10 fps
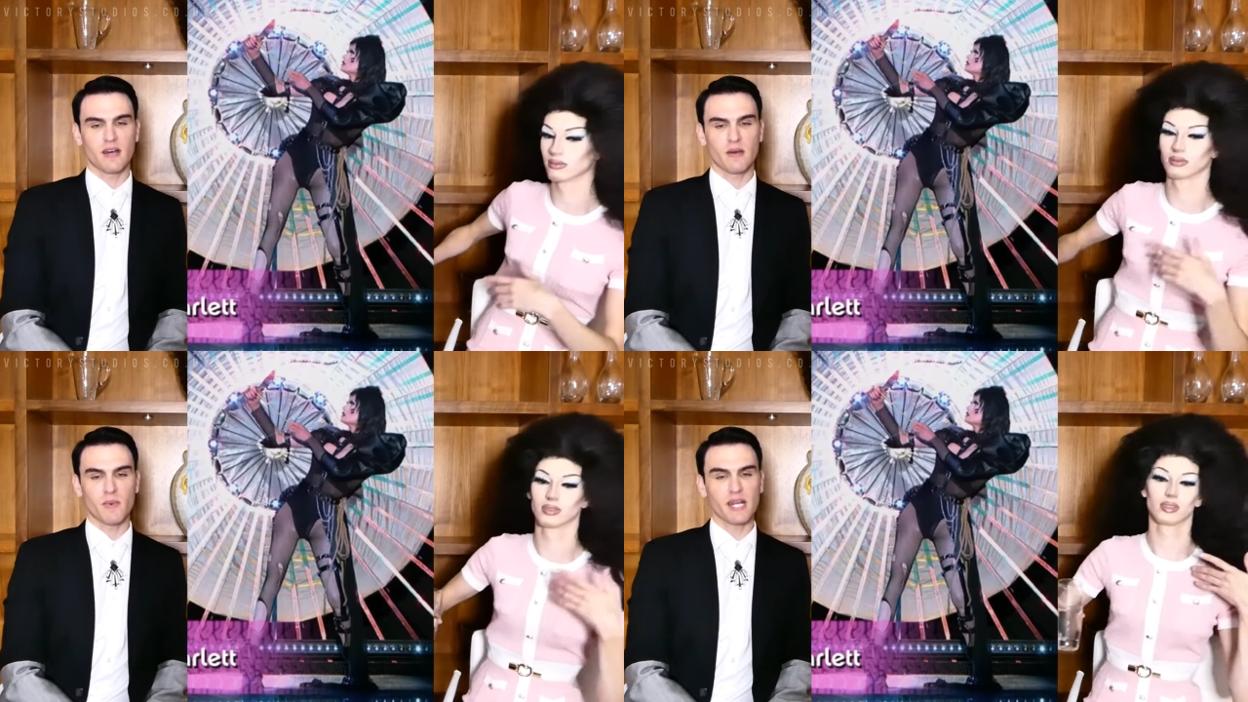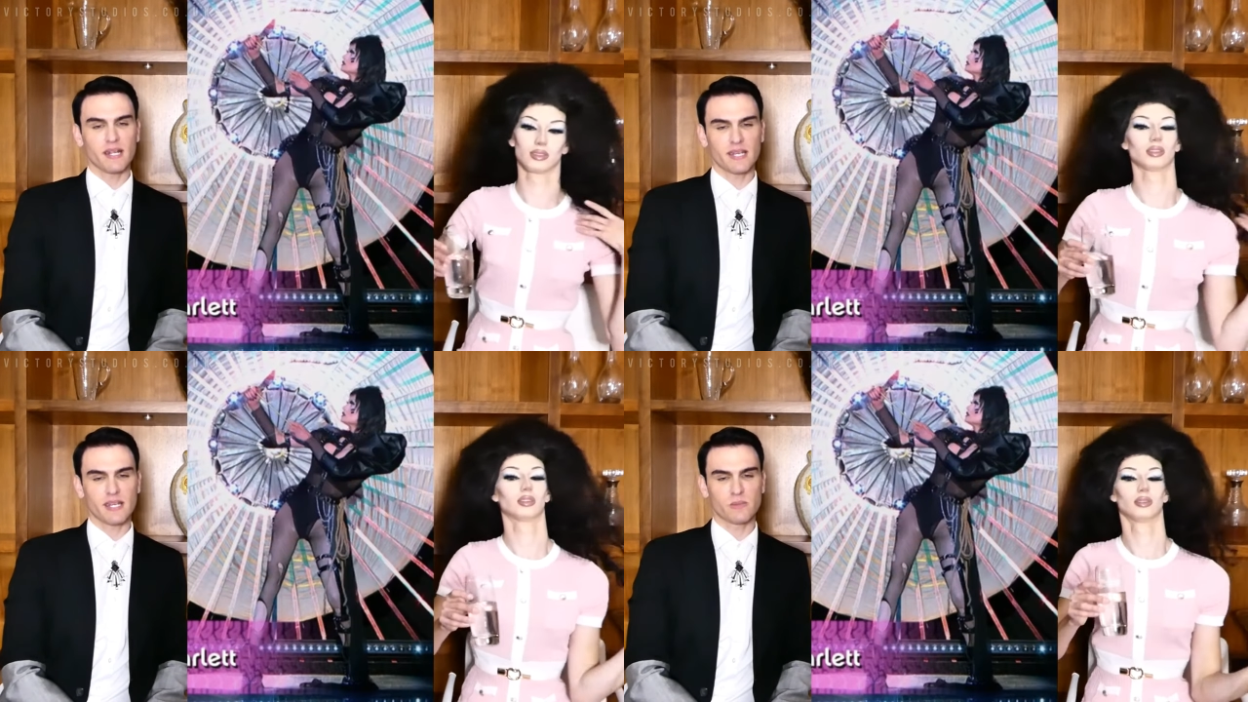Speaker 1: Um, I
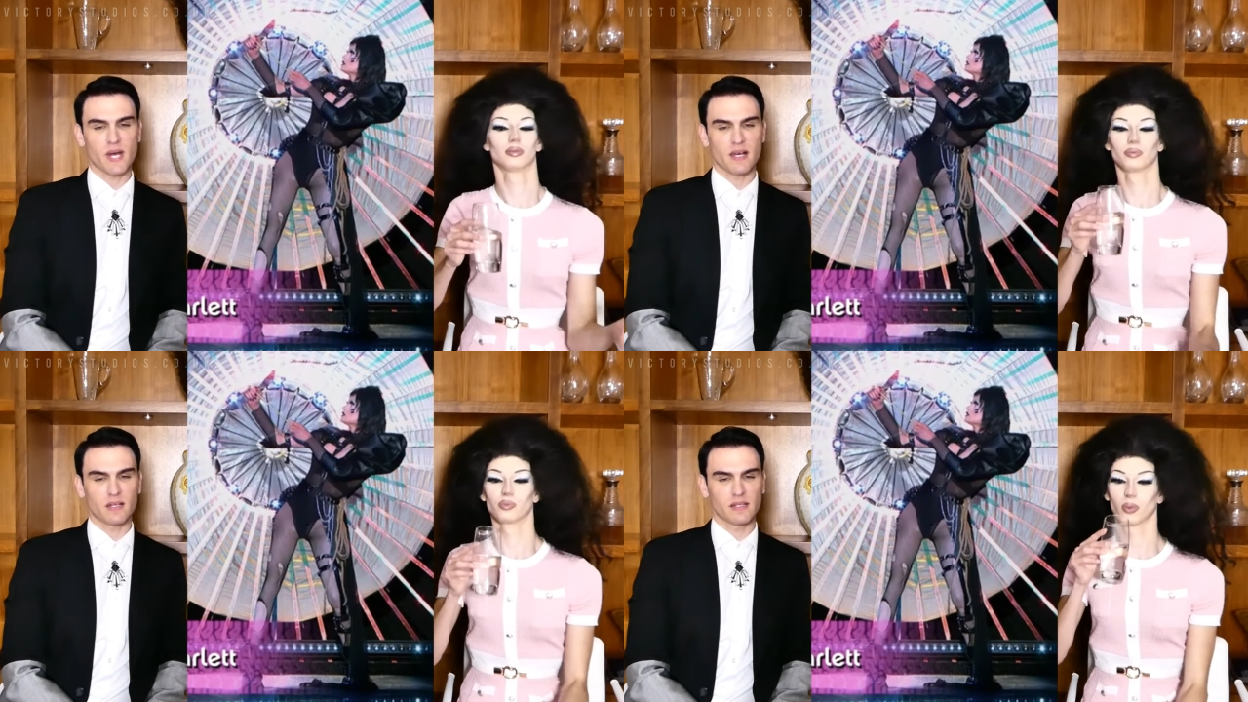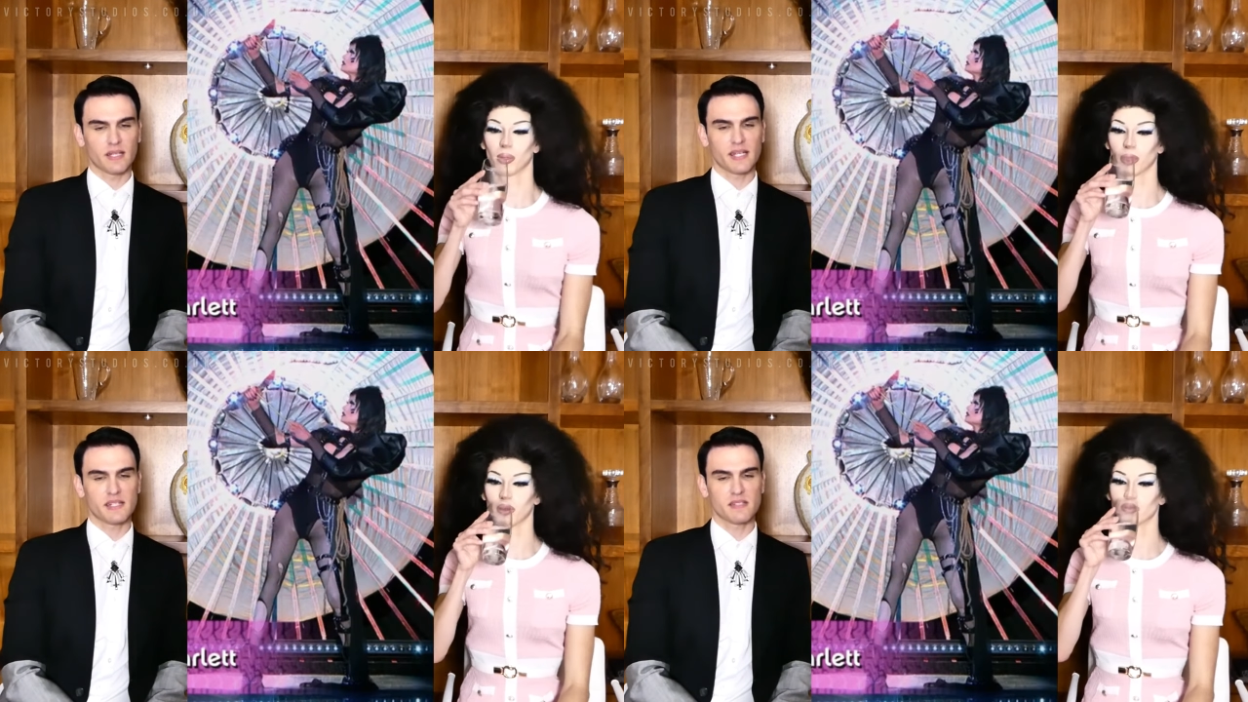like it as well.
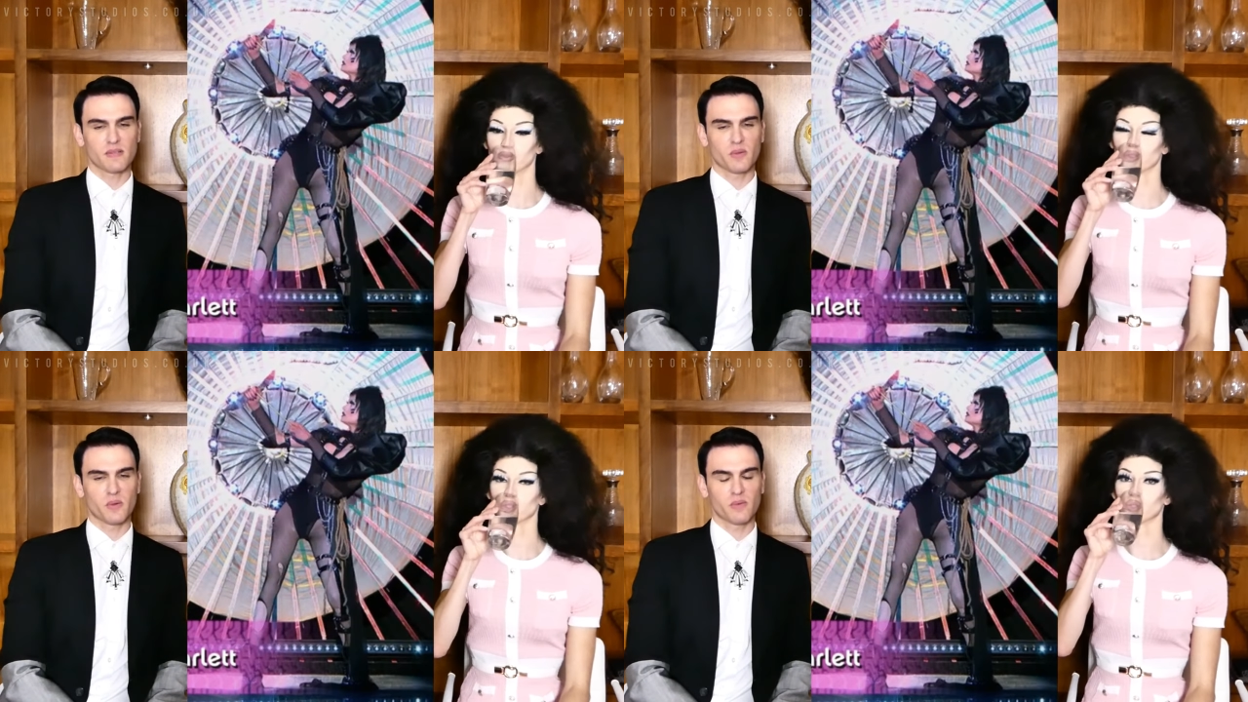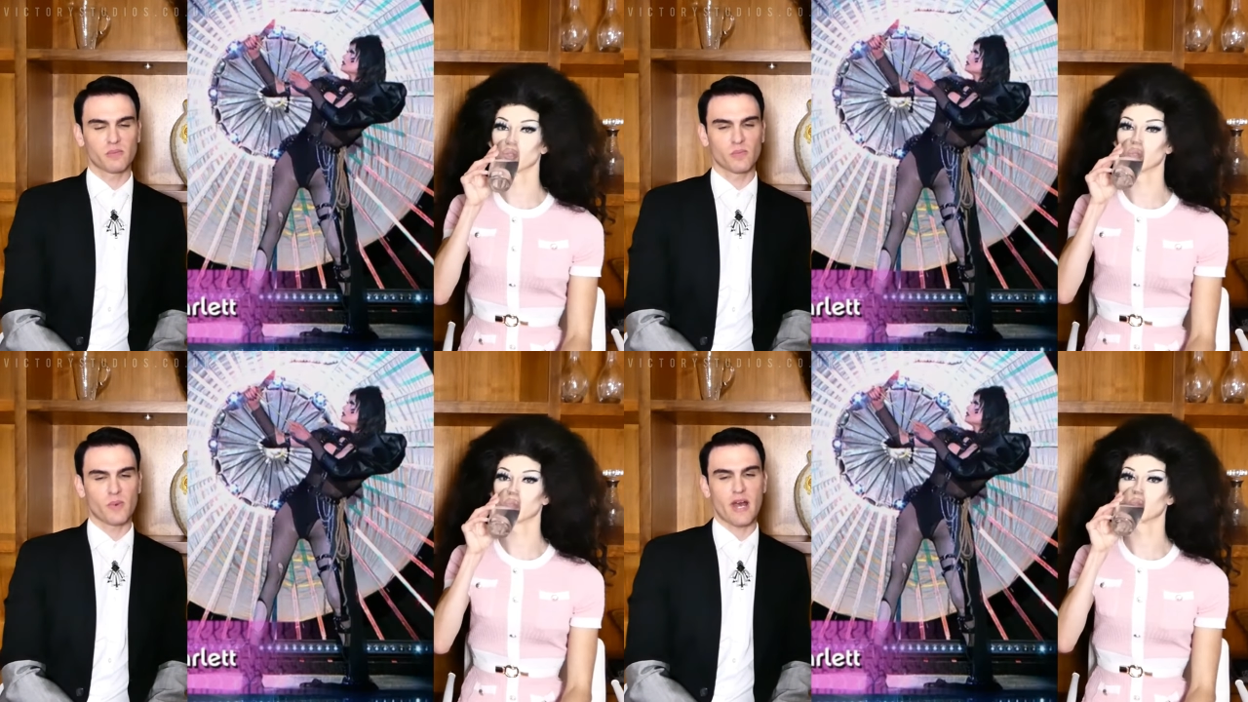It doesn't
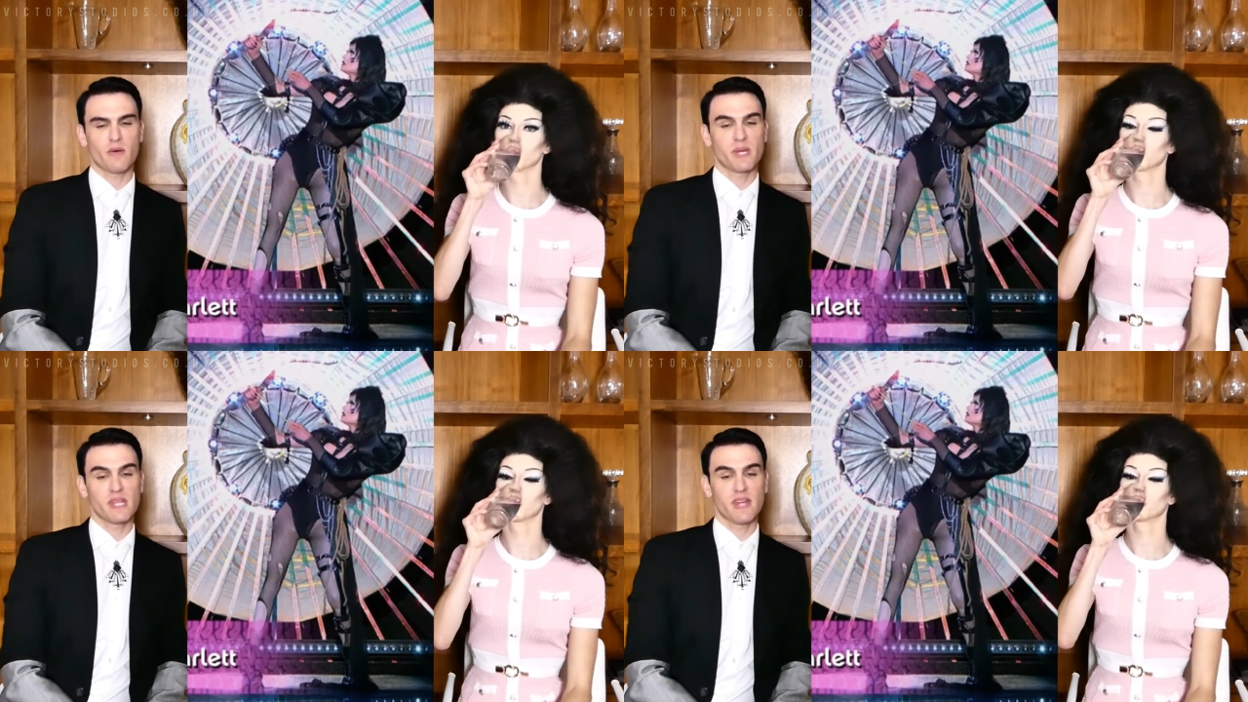wow me